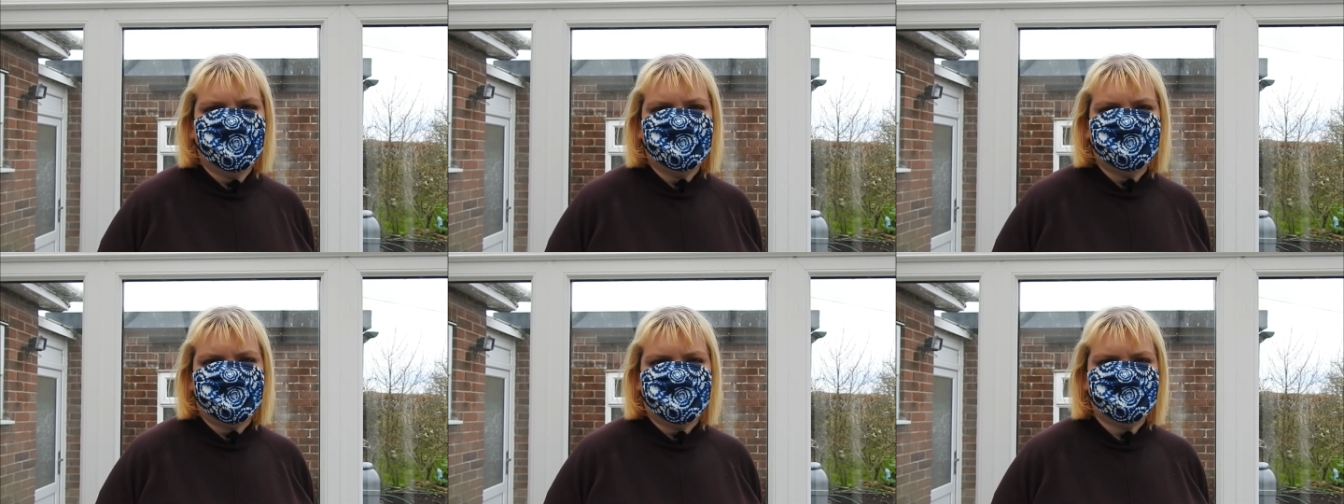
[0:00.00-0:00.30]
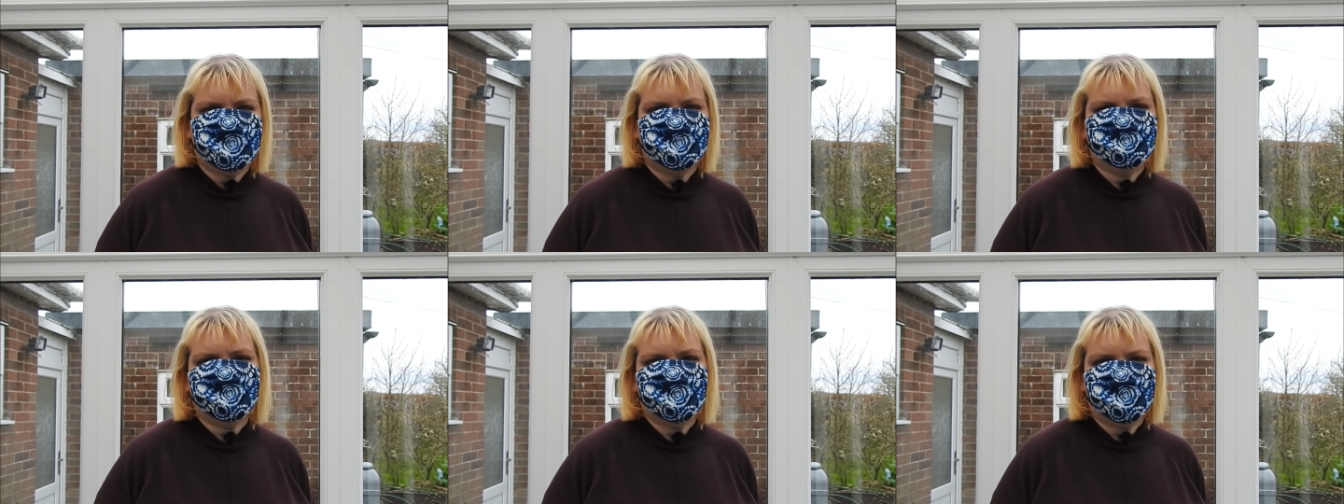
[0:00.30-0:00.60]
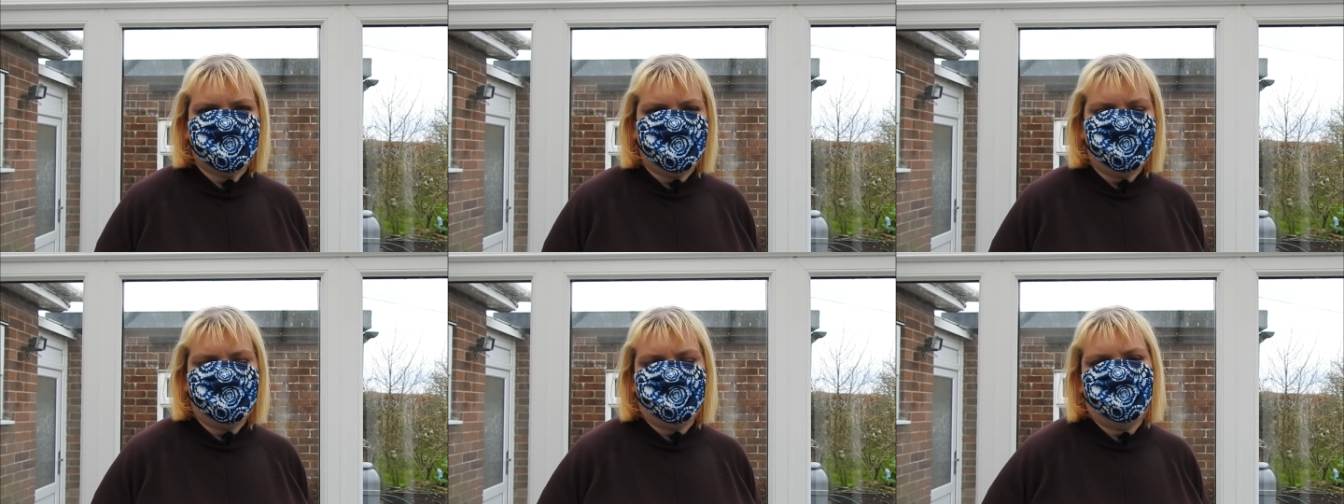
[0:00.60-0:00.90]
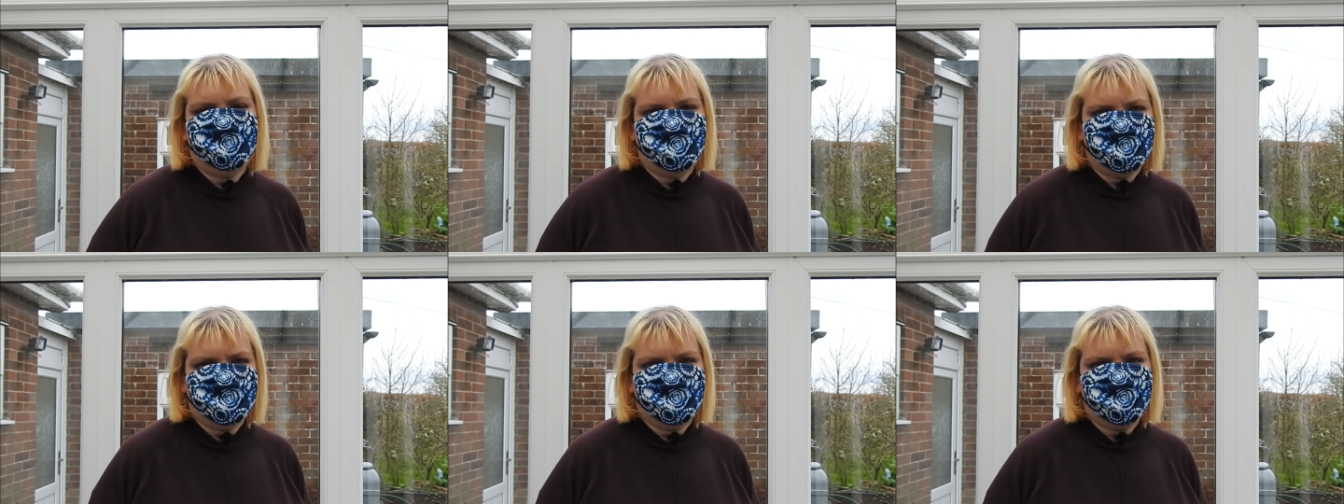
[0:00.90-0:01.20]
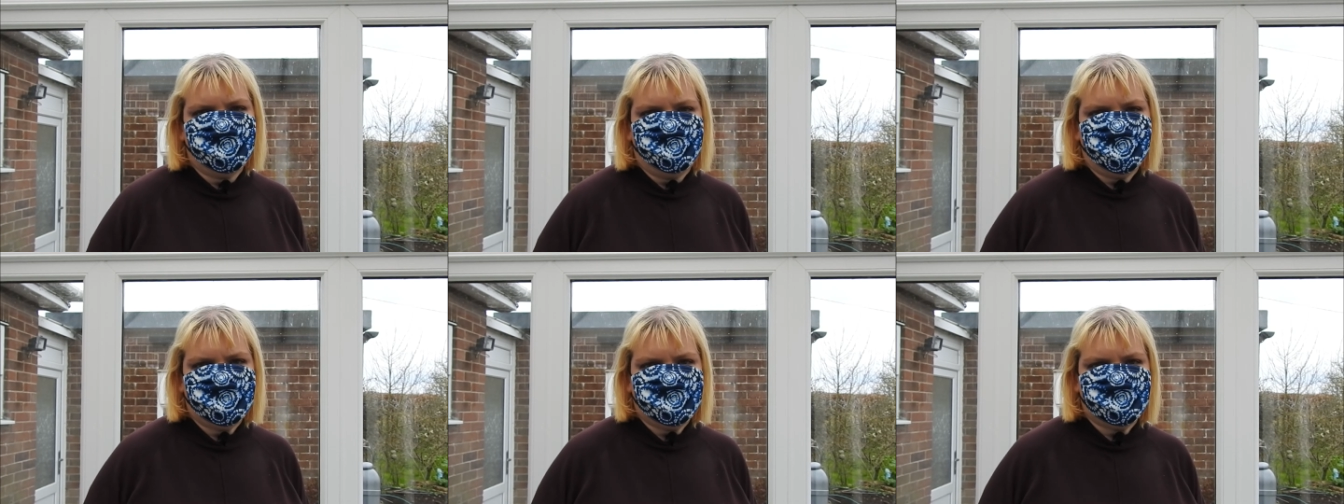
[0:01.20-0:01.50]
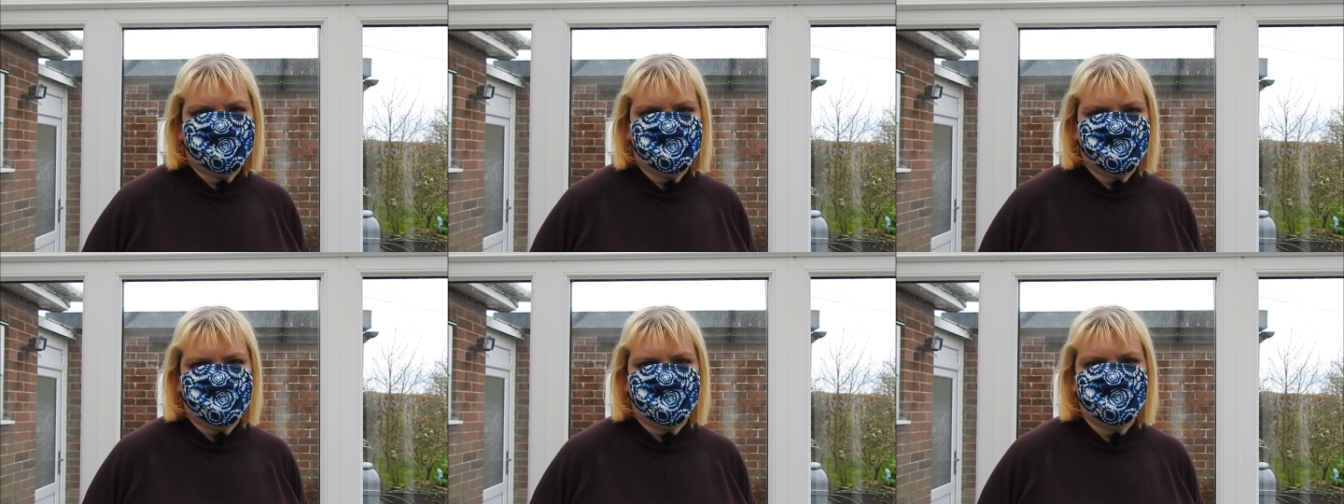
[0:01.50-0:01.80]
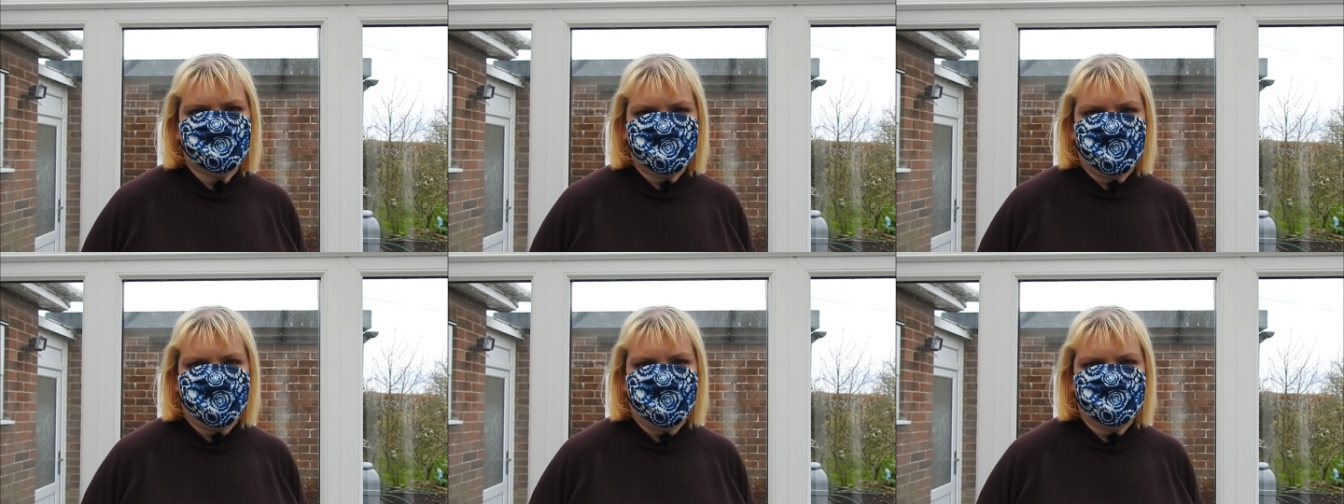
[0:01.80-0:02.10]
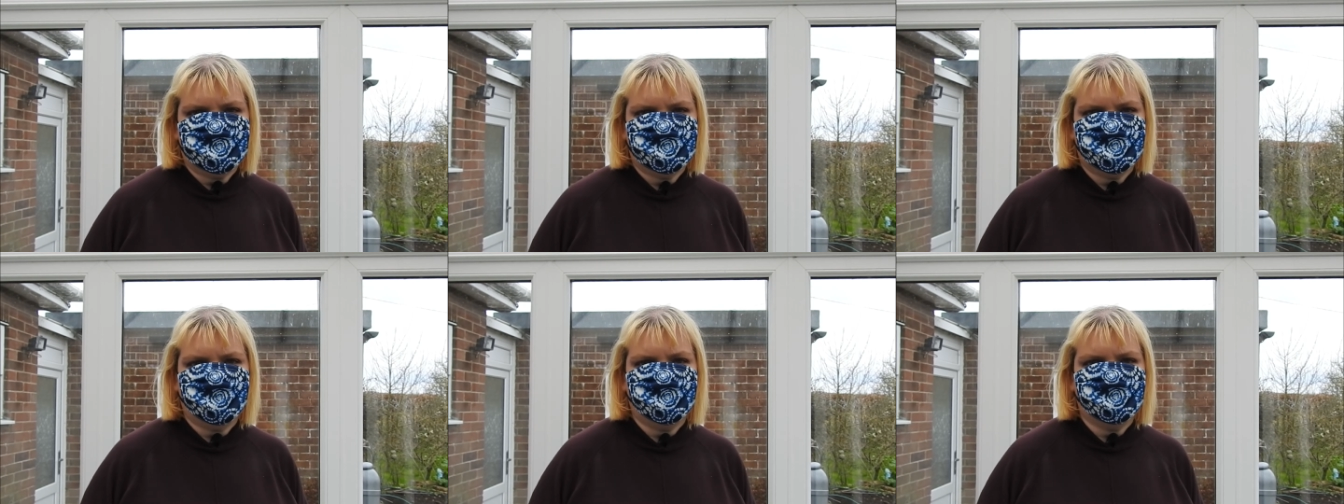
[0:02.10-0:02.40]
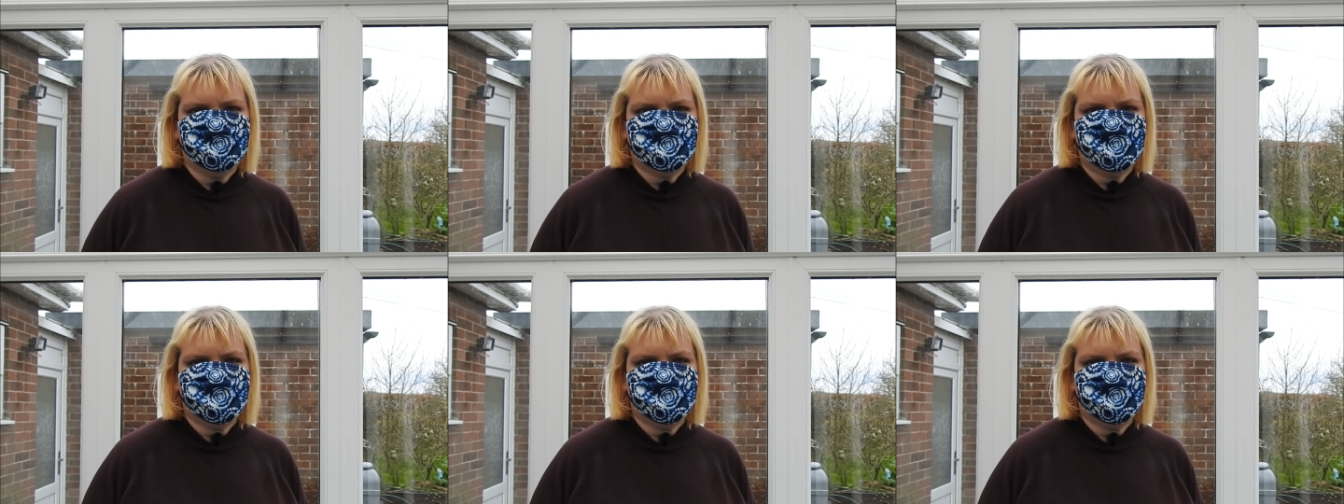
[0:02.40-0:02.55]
they generally aren't good for chinchillas at all,